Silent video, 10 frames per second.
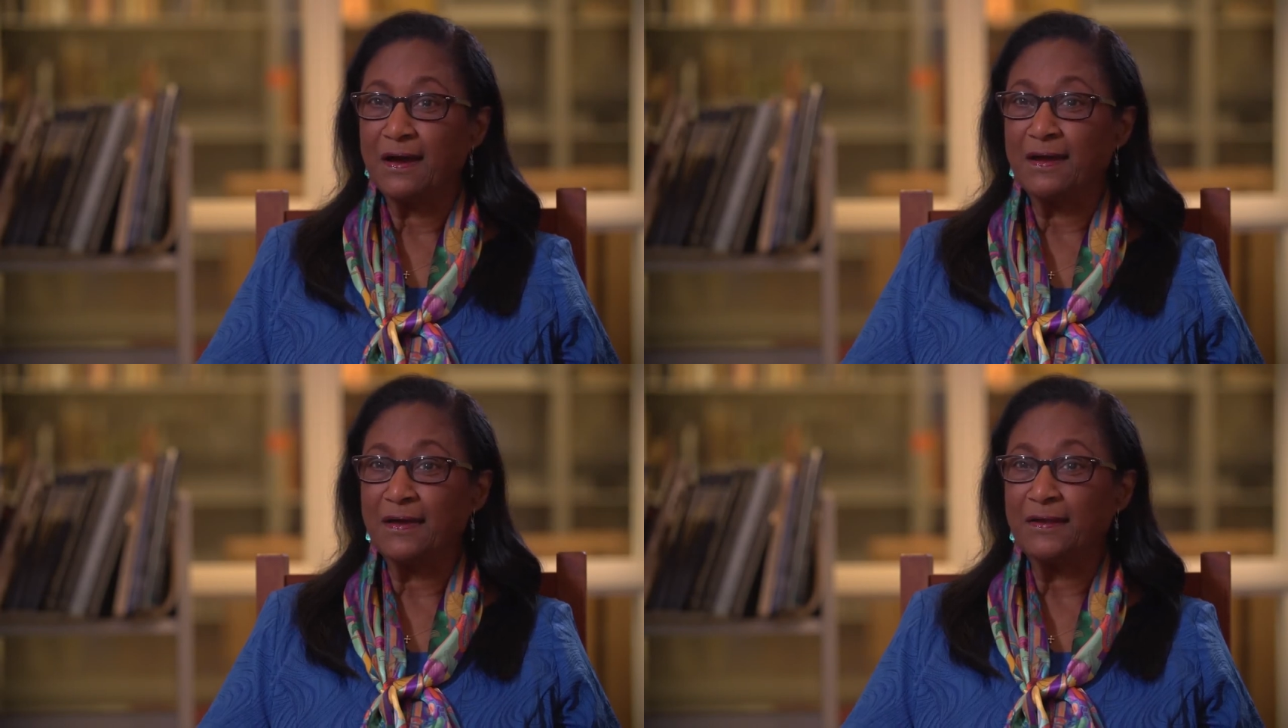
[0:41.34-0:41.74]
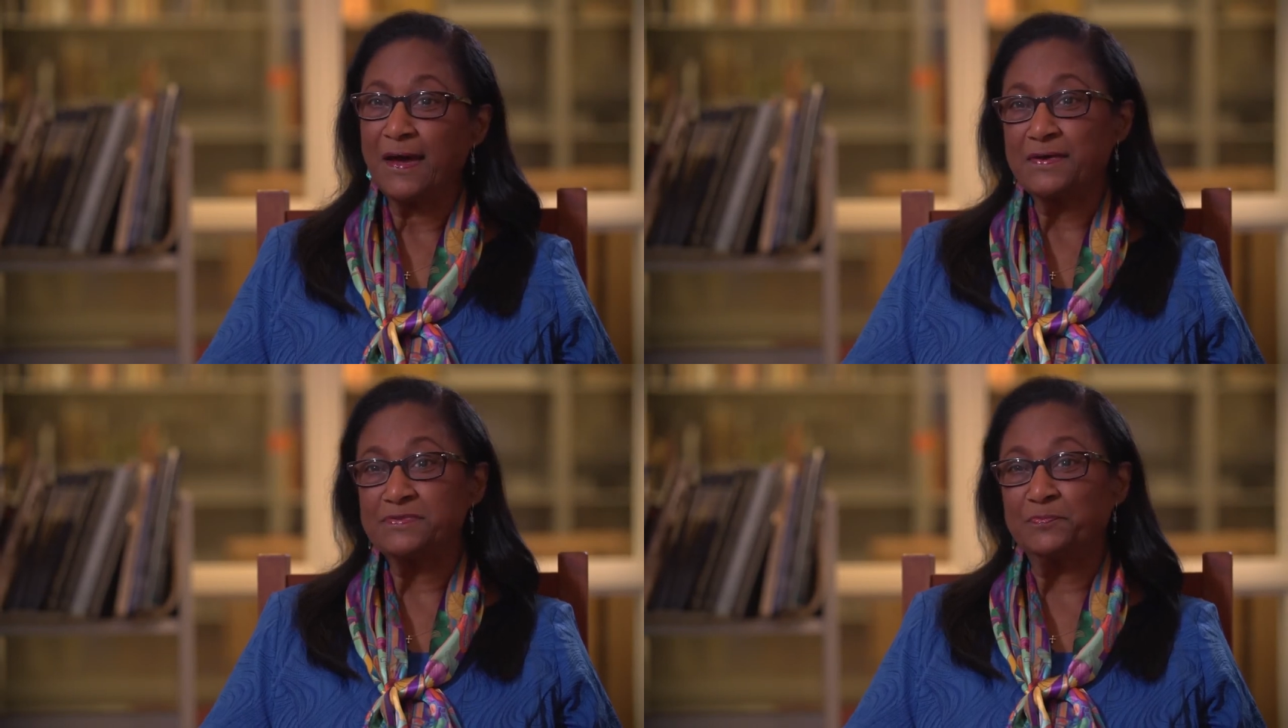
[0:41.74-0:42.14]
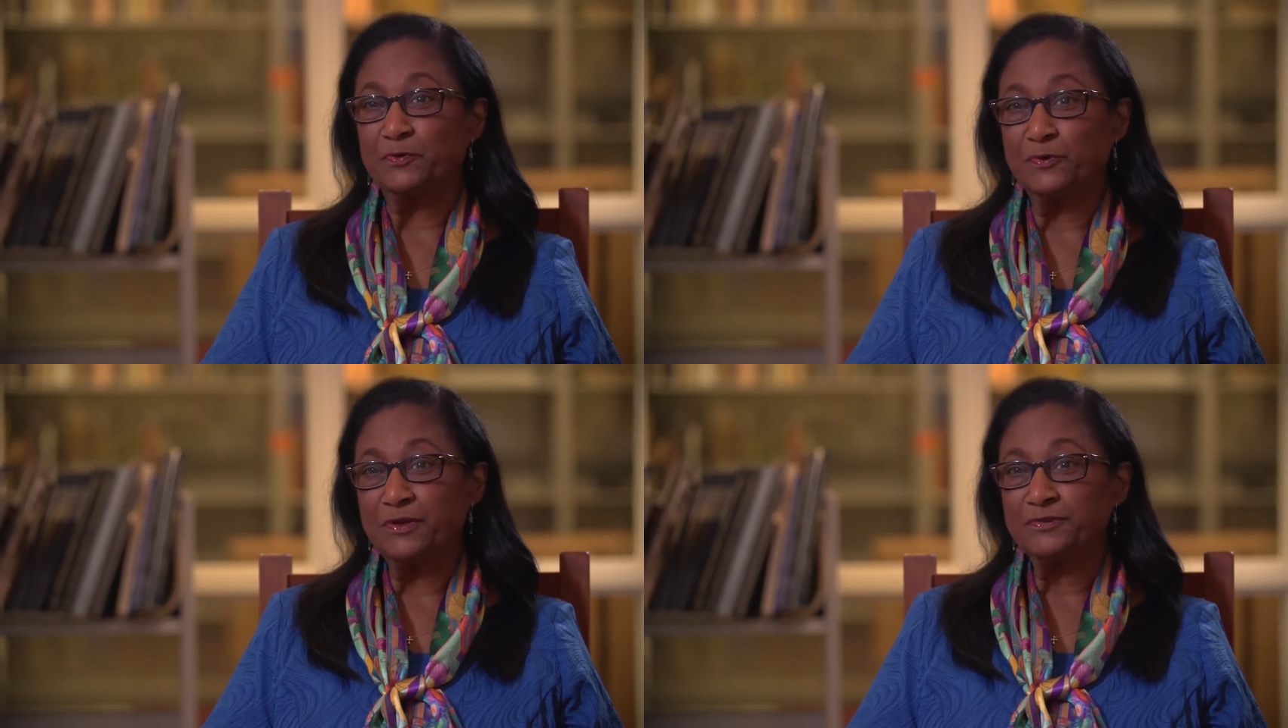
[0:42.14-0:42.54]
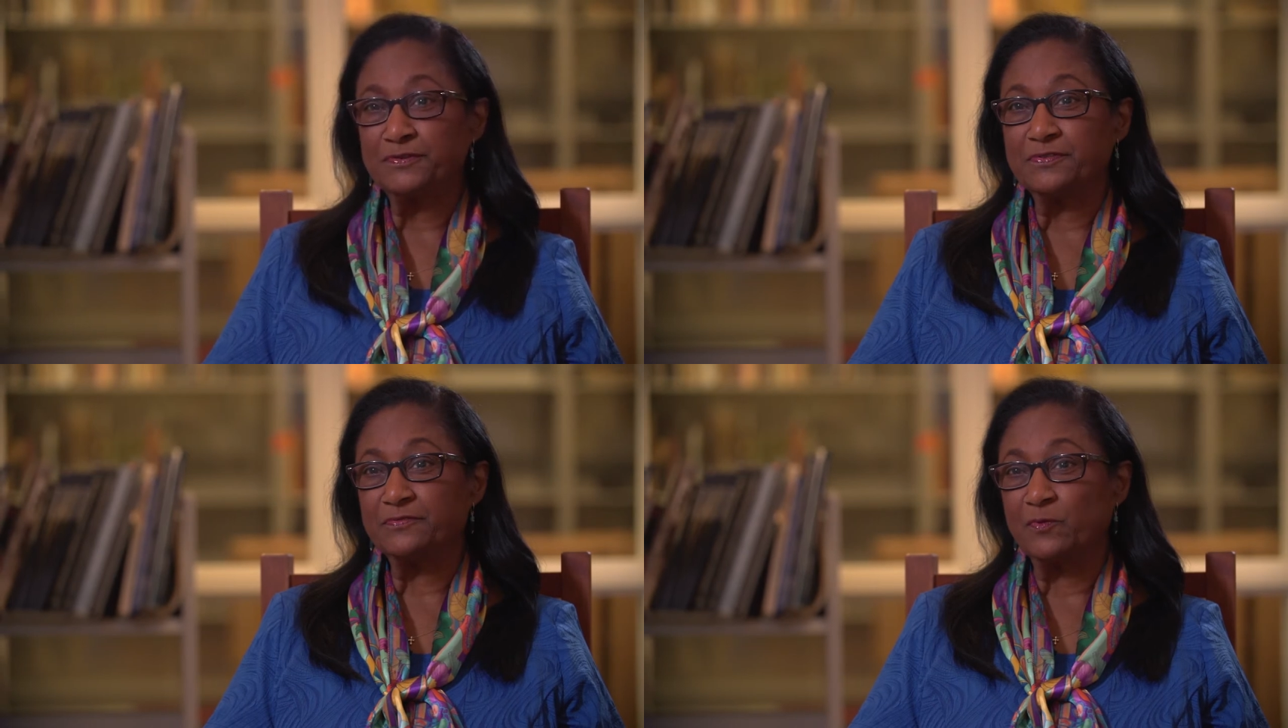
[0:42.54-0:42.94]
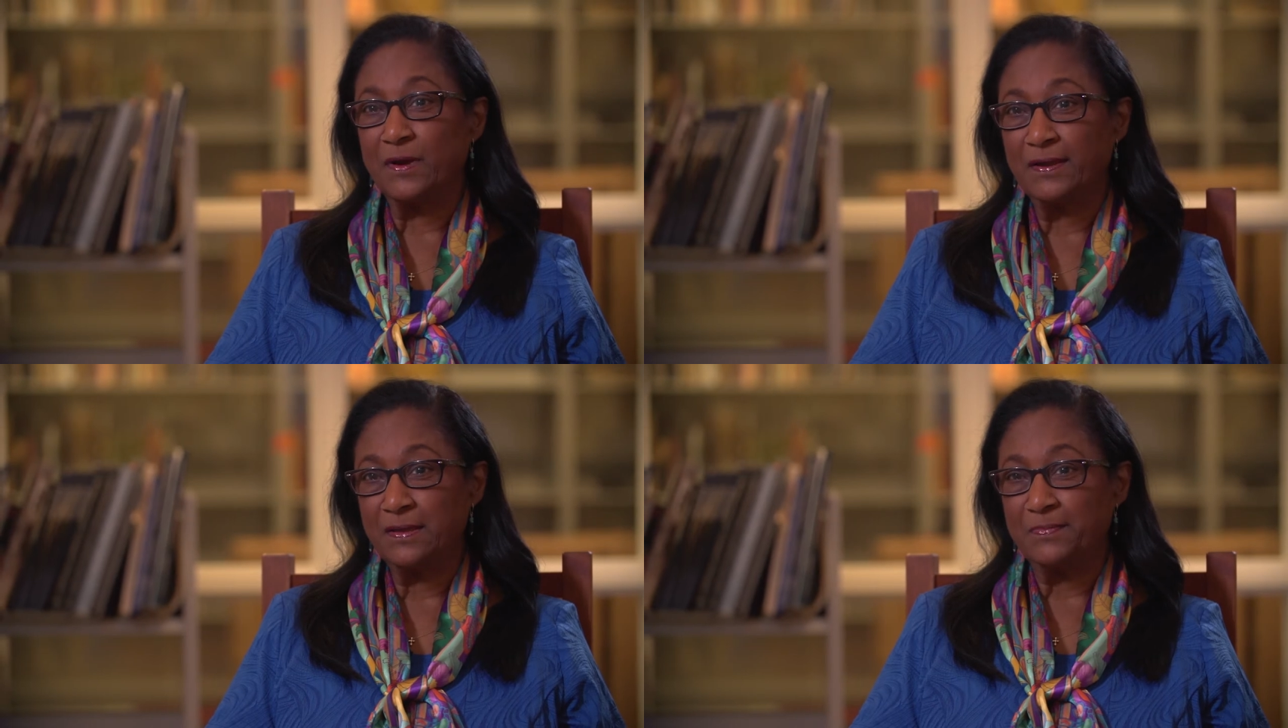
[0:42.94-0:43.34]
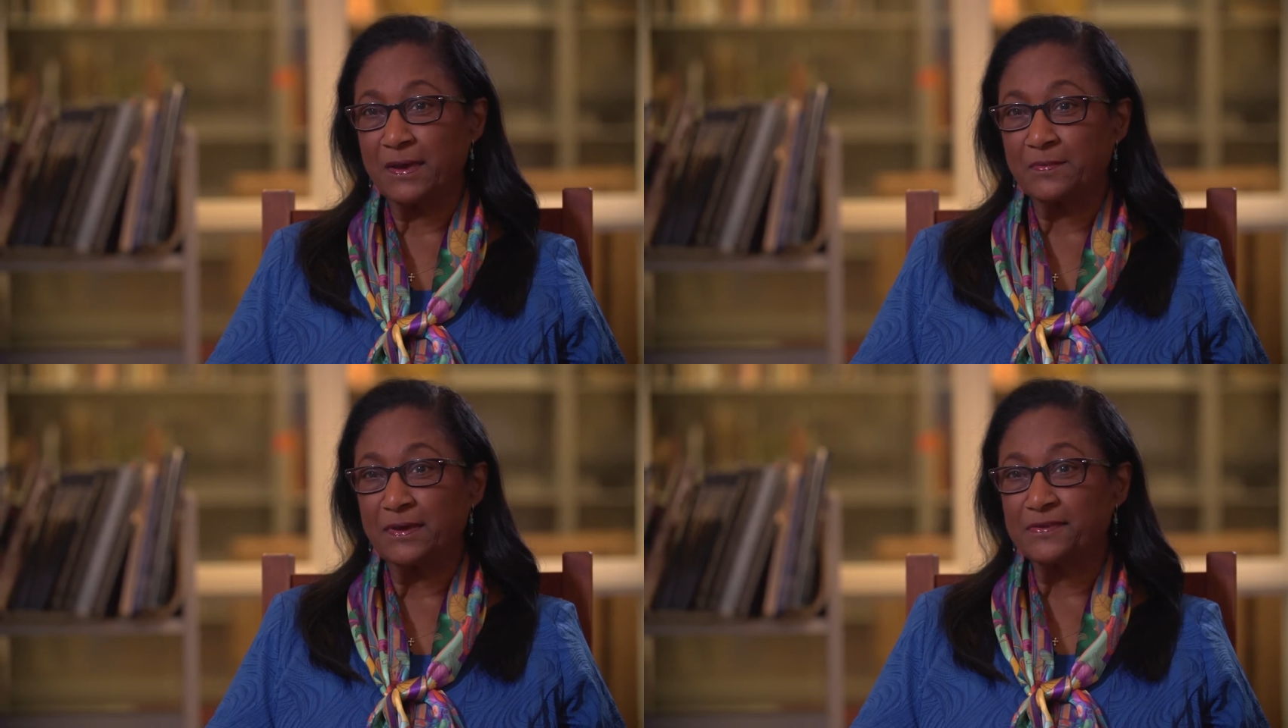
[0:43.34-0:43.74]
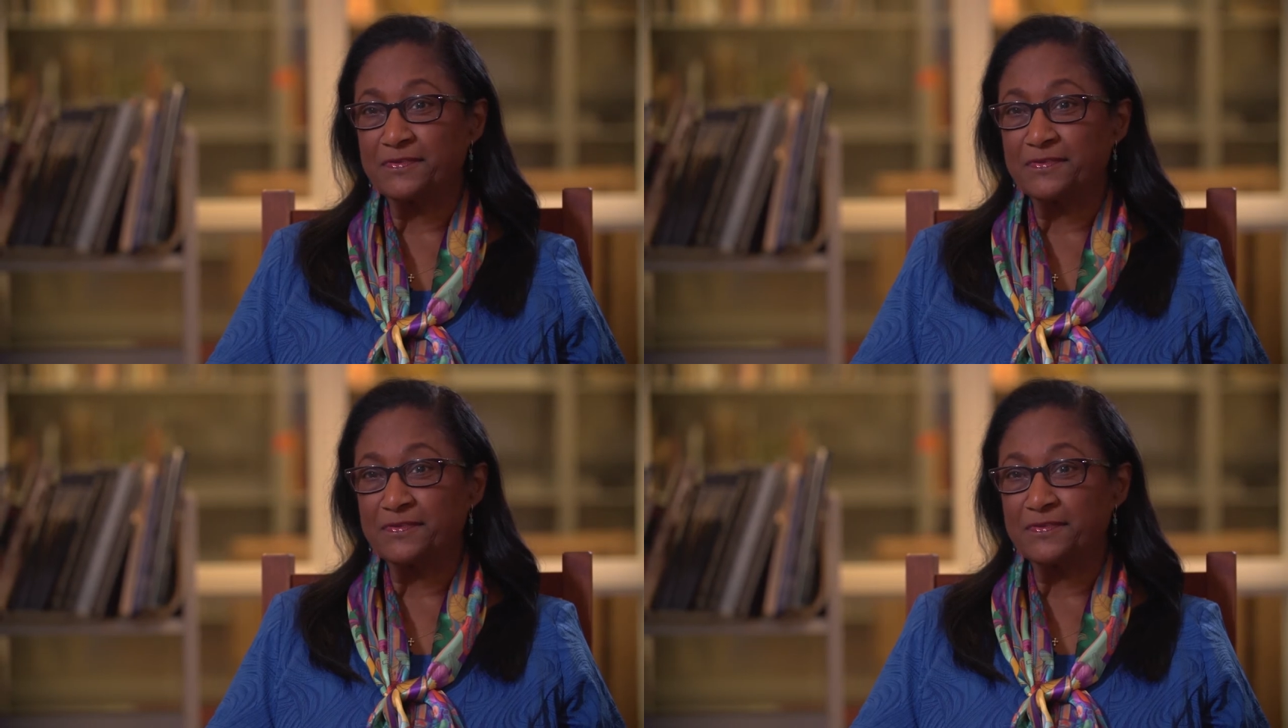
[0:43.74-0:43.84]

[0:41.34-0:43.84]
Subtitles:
I had aspirations of one day becoming